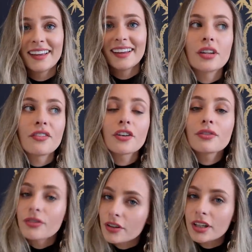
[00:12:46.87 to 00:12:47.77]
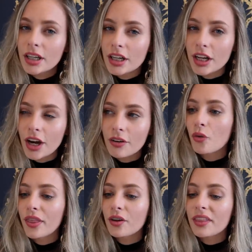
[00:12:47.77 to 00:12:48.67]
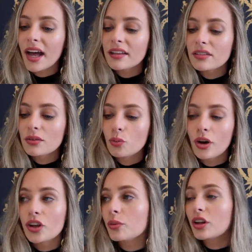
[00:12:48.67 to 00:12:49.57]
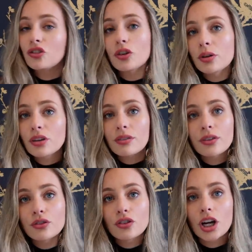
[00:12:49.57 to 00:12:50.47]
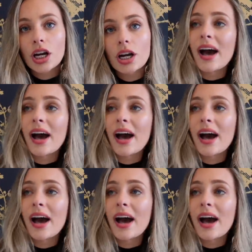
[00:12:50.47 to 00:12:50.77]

You're never fully gonna know, whether that's what you want to do in your future,